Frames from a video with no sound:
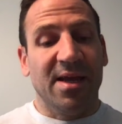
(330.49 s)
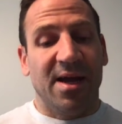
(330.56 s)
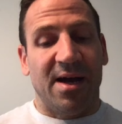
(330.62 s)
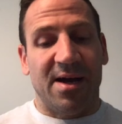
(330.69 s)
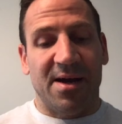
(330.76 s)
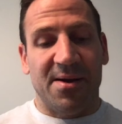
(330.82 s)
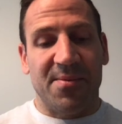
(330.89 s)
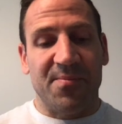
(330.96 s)

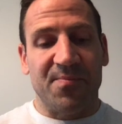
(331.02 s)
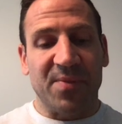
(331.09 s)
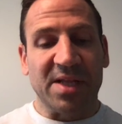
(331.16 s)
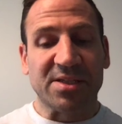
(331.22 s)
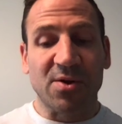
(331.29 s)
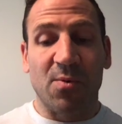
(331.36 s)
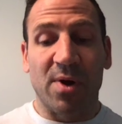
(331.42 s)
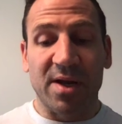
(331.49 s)
And
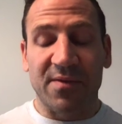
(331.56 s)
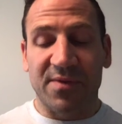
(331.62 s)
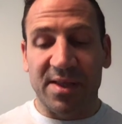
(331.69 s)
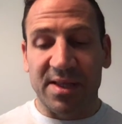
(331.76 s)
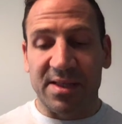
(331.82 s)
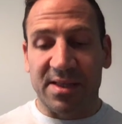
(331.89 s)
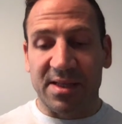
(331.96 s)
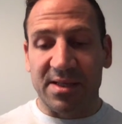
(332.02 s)
so one
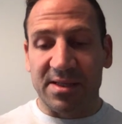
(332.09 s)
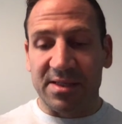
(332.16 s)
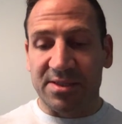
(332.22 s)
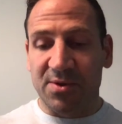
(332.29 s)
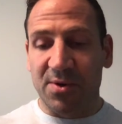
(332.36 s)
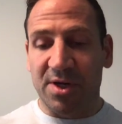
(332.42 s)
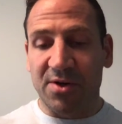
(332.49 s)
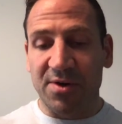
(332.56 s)
of
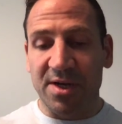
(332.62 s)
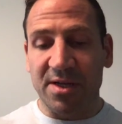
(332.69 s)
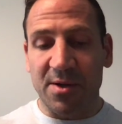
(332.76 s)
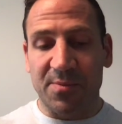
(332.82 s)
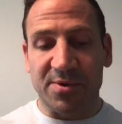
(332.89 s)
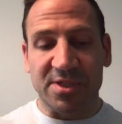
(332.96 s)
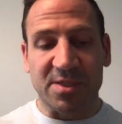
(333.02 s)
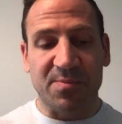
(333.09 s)
so a critical
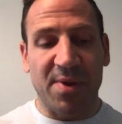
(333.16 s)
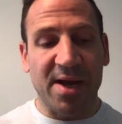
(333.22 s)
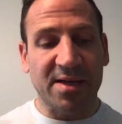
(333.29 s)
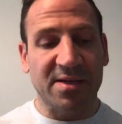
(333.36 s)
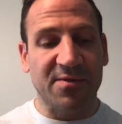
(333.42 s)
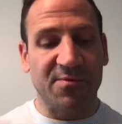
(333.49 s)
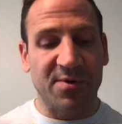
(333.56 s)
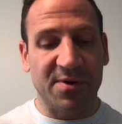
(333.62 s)

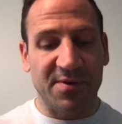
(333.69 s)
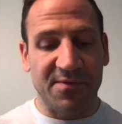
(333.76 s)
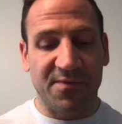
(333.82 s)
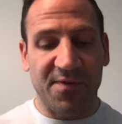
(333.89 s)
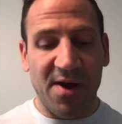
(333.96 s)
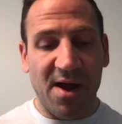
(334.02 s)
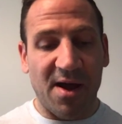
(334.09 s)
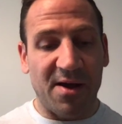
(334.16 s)
perspective would
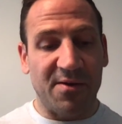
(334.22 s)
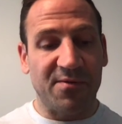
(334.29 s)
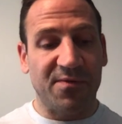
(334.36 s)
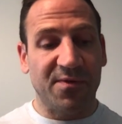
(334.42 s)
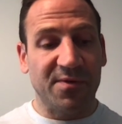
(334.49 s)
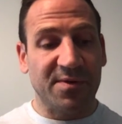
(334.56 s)
involve